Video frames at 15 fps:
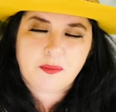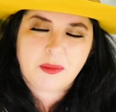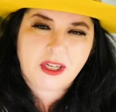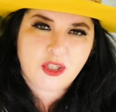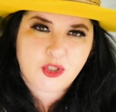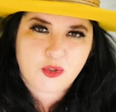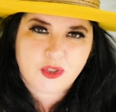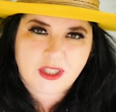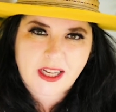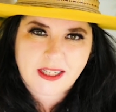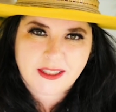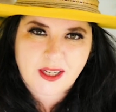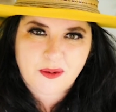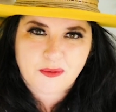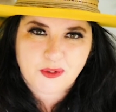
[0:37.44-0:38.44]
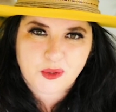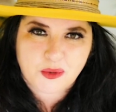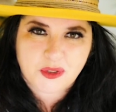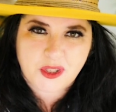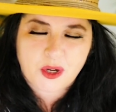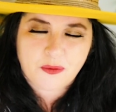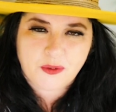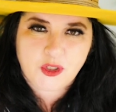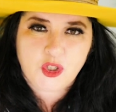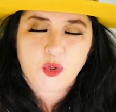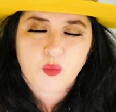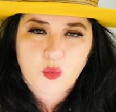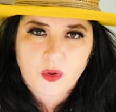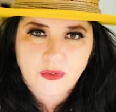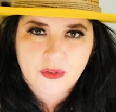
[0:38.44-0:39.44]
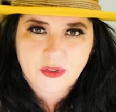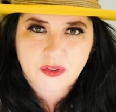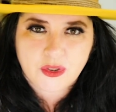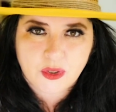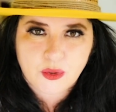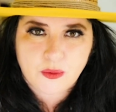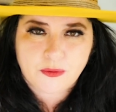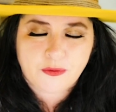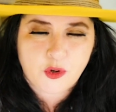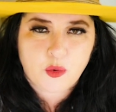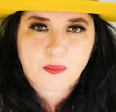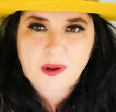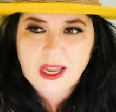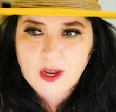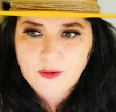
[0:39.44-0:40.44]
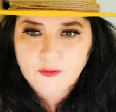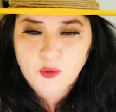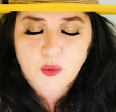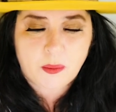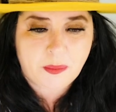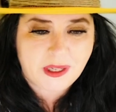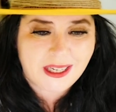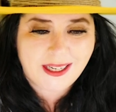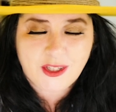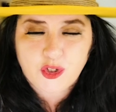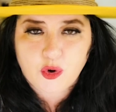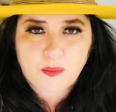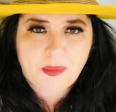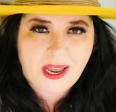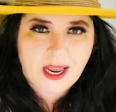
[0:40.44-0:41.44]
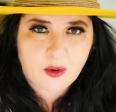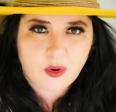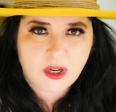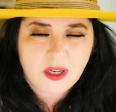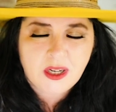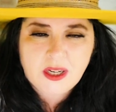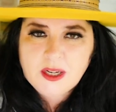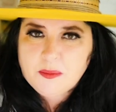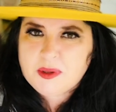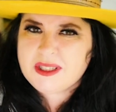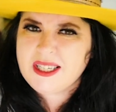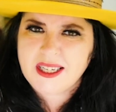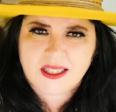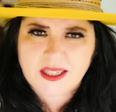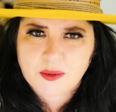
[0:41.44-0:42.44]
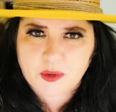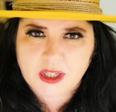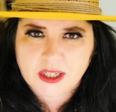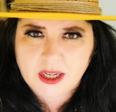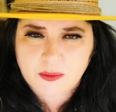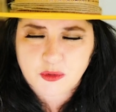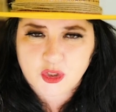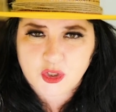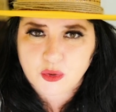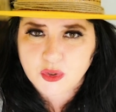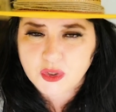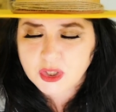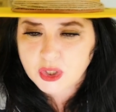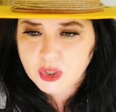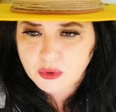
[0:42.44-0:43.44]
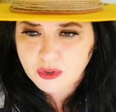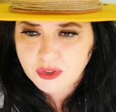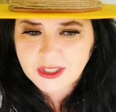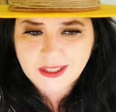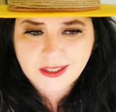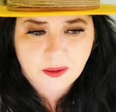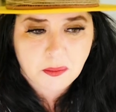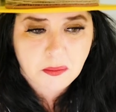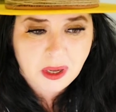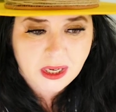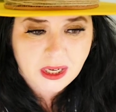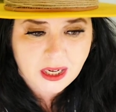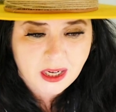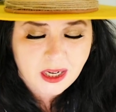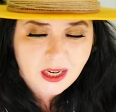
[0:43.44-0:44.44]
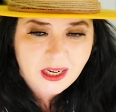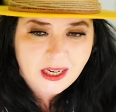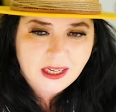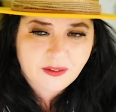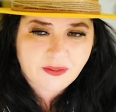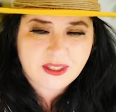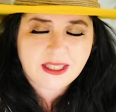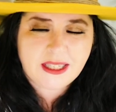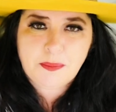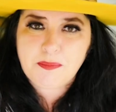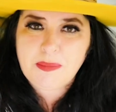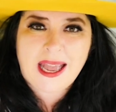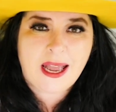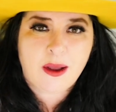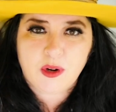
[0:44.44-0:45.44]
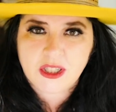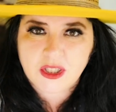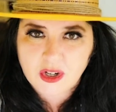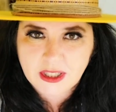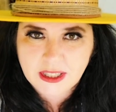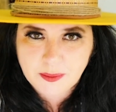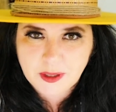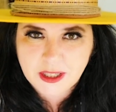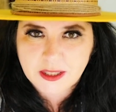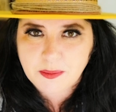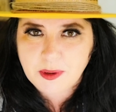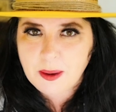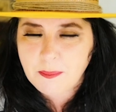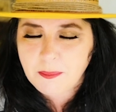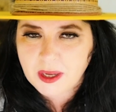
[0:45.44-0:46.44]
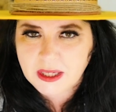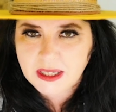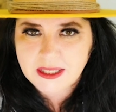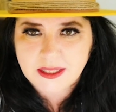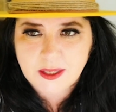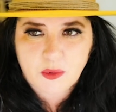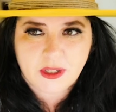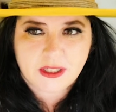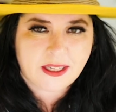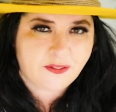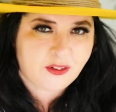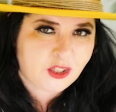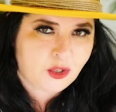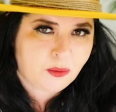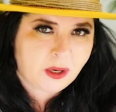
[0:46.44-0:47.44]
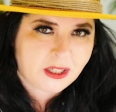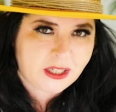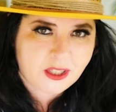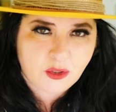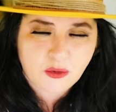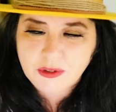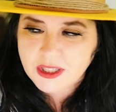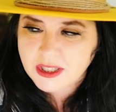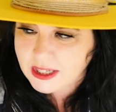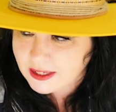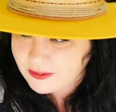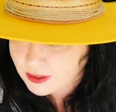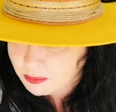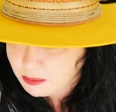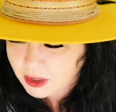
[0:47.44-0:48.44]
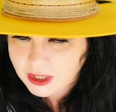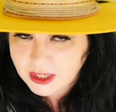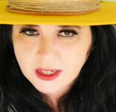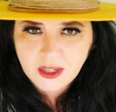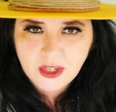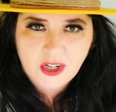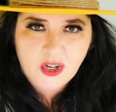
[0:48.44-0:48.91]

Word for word: it makes you stand up for yourself. You want to feel powerful and be in your power, particularly when it comes to your security, to money. If there's any power dynamics about money, someone giving you money, you receiving money,